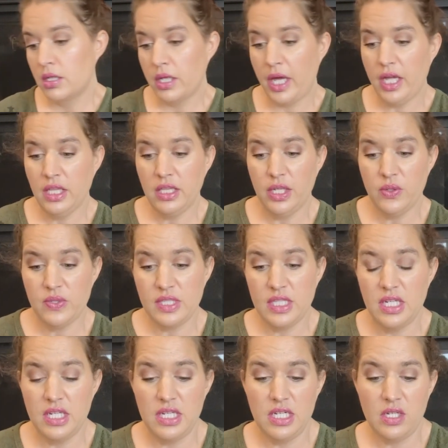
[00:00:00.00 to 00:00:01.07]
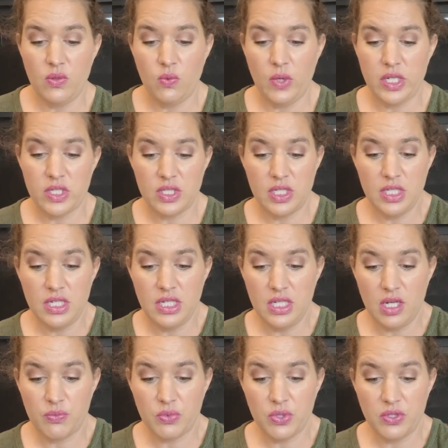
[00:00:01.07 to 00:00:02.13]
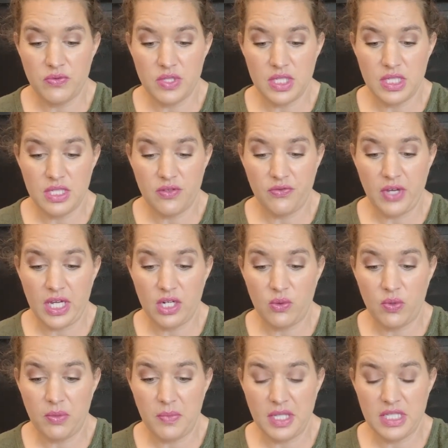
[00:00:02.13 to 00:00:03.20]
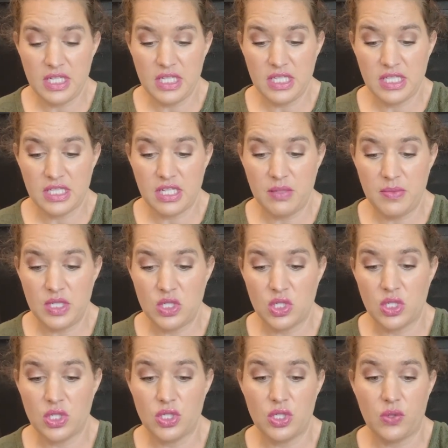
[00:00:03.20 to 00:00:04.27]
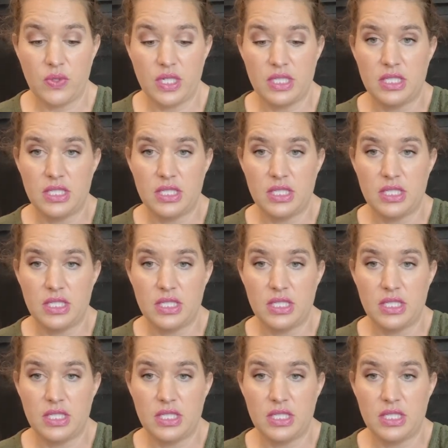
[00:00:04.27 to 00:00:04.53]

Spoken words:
Hello Sydney. Watch Sydney prove she's a fighter. We're melting the cinnamon sugar donut